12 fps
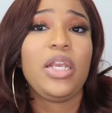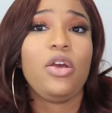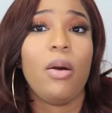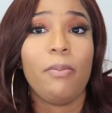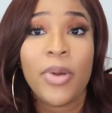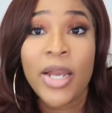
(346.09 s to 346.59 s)

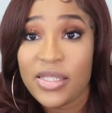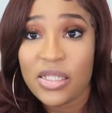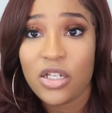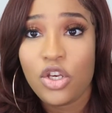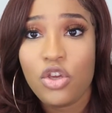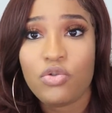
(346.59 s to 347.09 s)
complaints
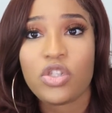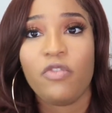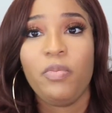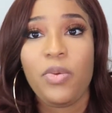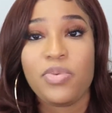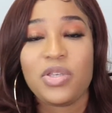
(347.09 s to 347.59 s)
in the news
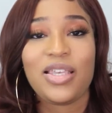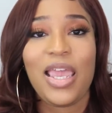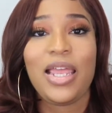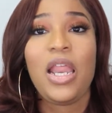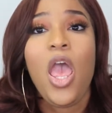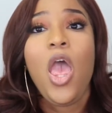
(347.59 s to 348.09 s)
of people
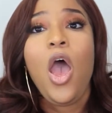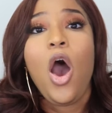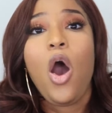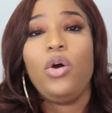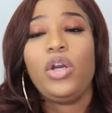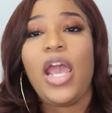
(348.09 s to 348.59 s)
saying
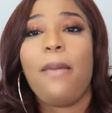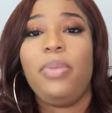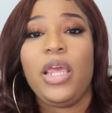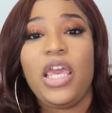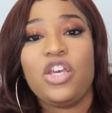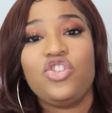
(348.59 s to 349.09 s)
how the
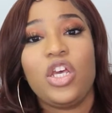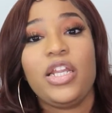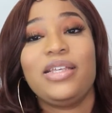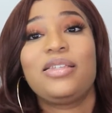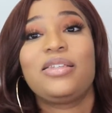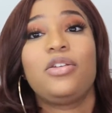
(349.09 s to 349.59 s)
application
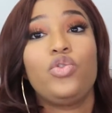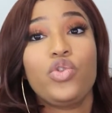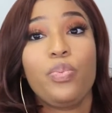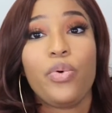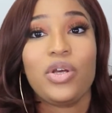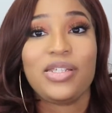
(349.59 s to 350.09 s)
is slow
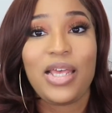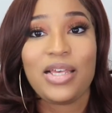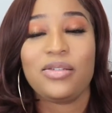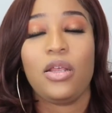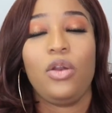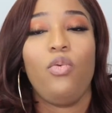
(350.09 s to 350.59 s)
to
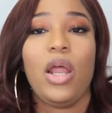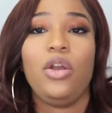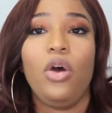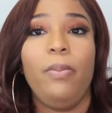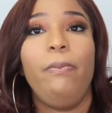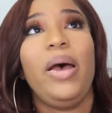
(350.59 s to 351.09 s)
process and whatnot.